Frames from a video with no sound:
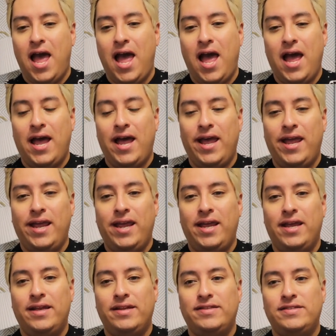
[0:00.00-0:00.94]

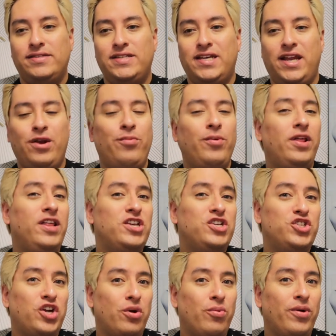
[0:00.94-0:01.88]
I didn't really
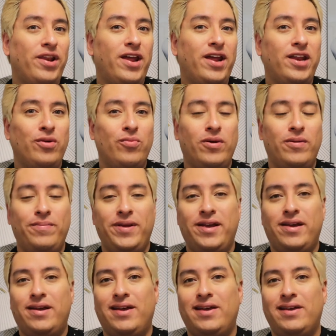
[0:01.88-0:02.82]
share with anyone
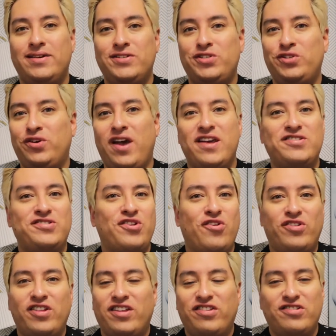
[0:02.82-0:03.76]
because you guys
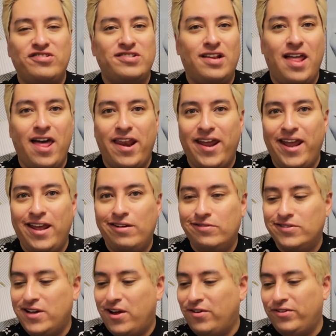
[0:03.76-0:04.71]
know that there's a lot of
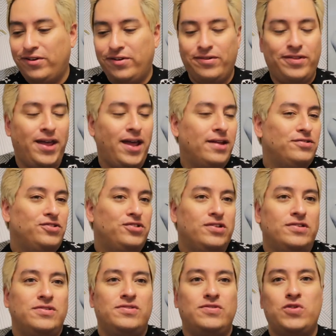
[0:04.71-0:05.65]
haters out there that
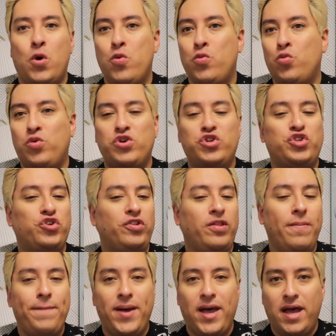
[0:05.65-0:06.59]
just don't wish you
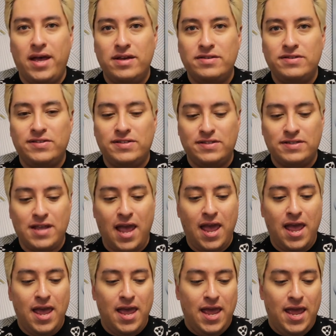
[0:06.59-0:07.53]
the best.
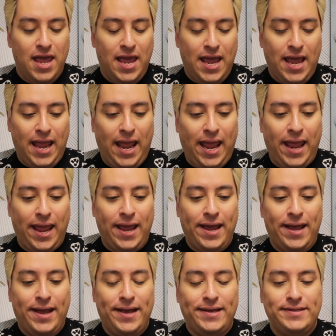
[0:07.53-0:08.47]

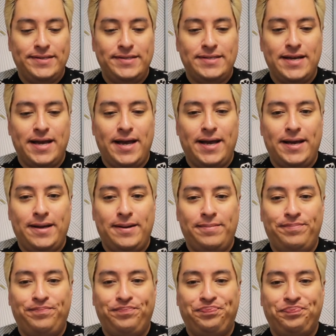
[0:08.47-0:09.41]
And
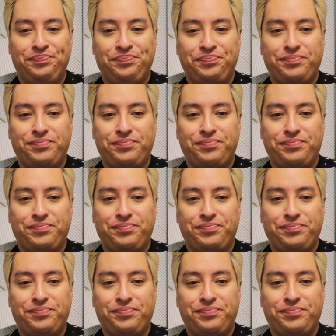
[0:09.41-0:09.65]
um,